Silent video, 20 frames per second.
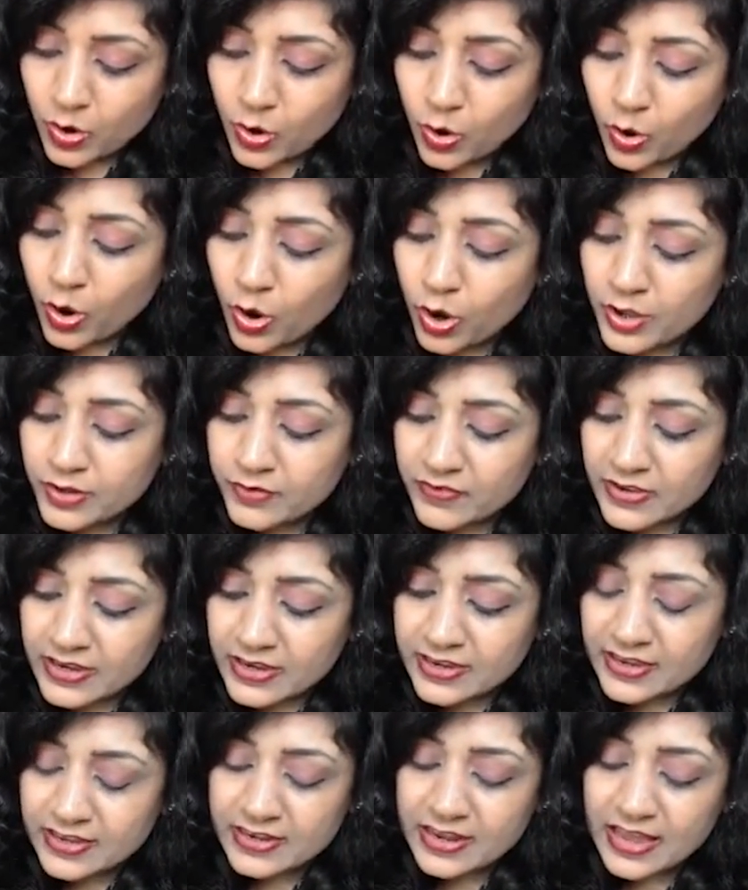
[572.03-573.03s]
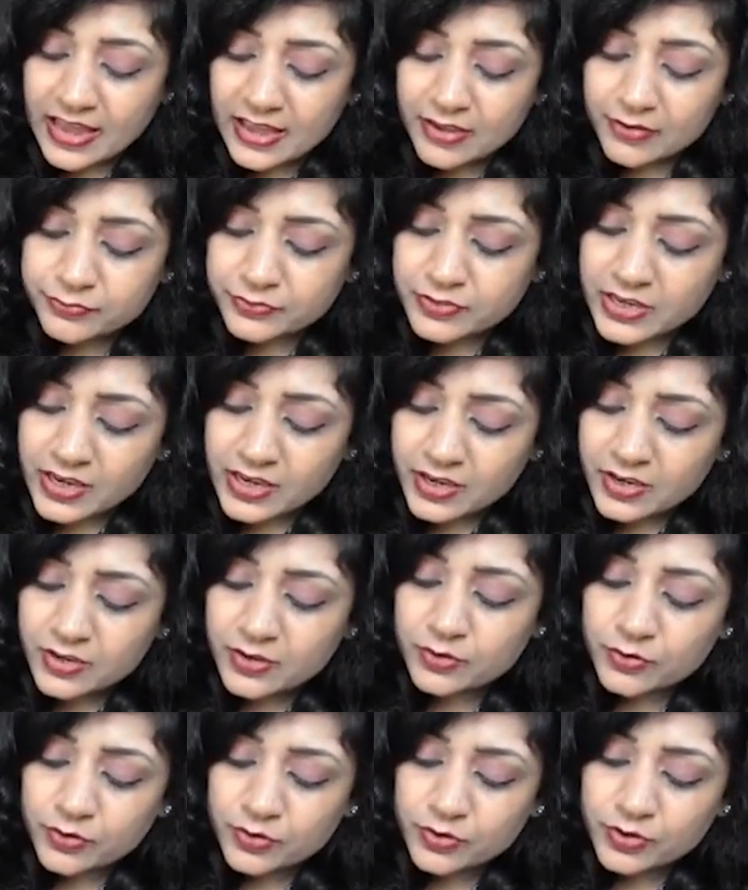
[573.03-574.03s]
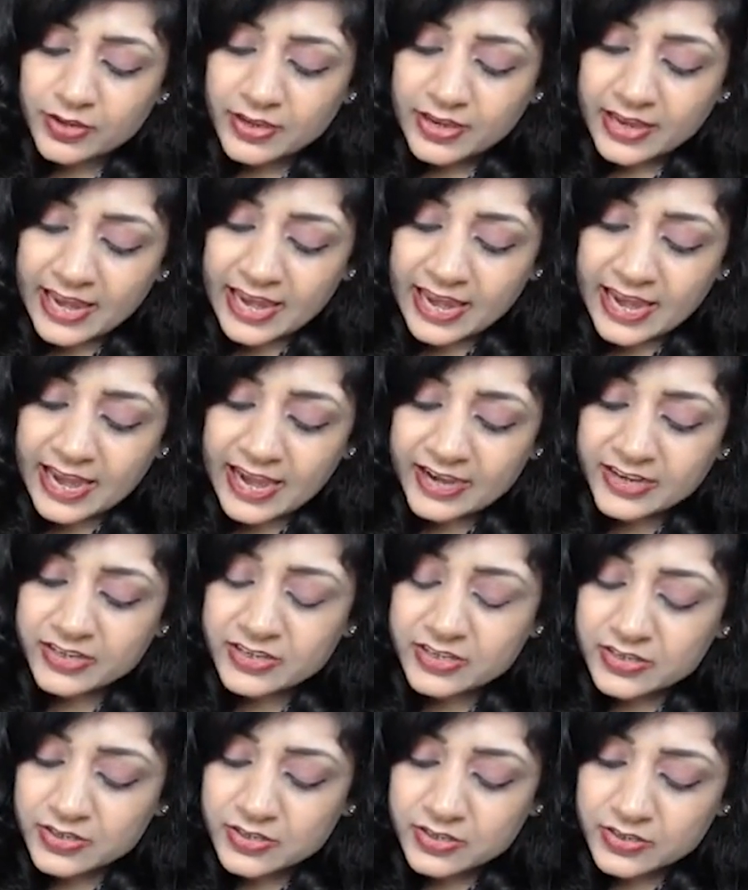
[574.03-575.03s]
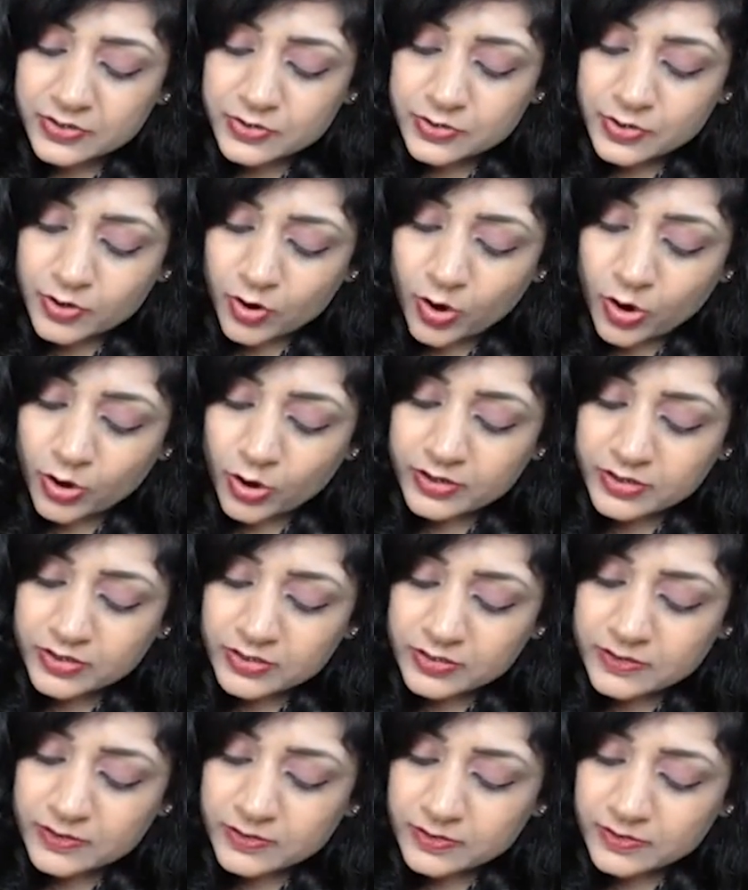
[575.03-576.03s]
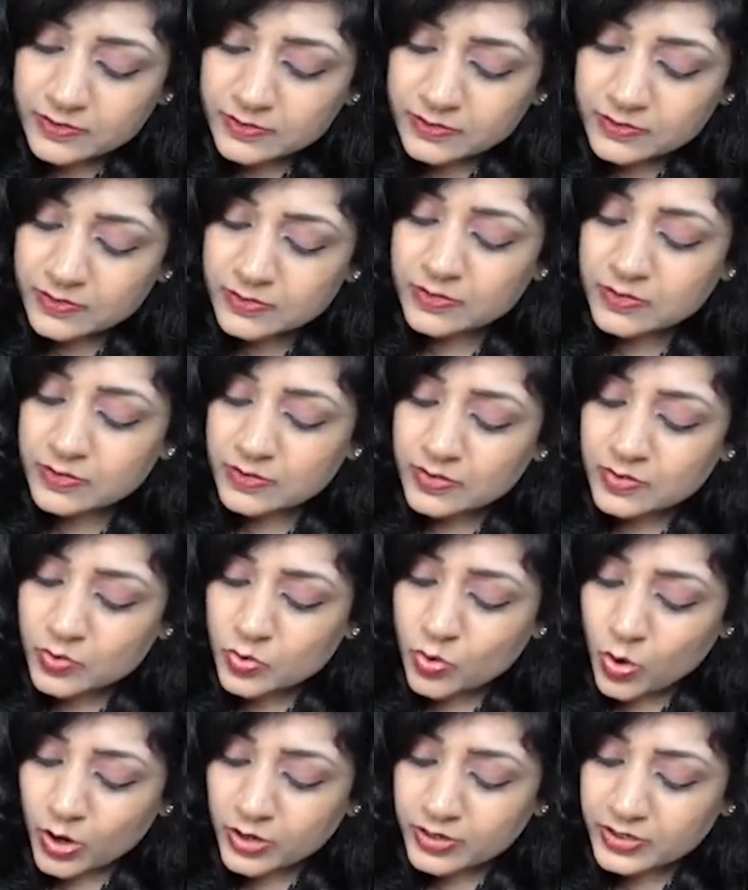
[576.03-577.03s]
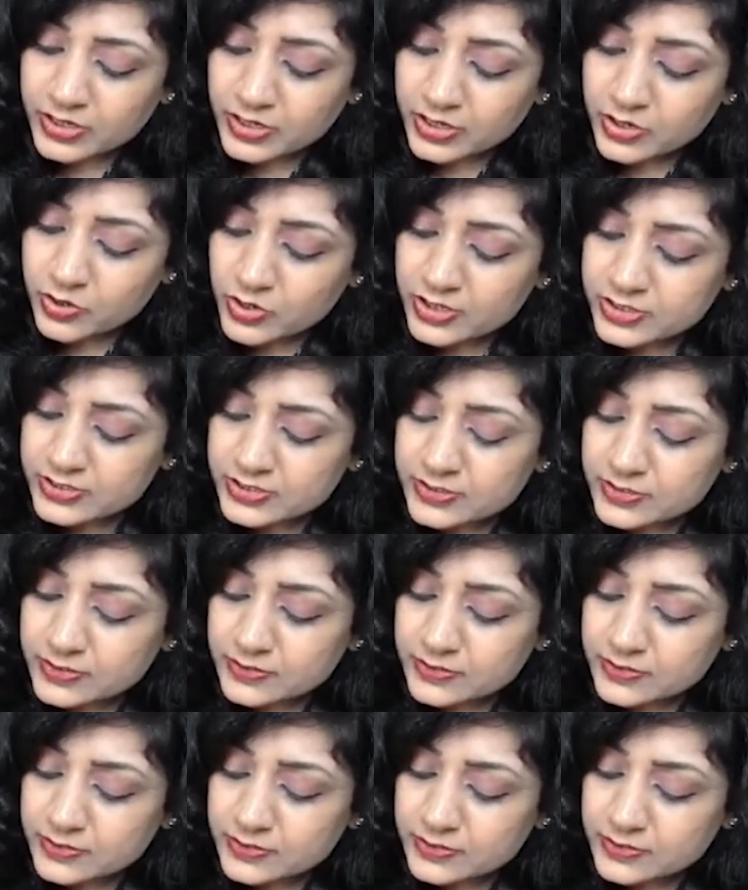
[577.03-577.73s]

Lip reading: Or we can have the 8 non-contiguous,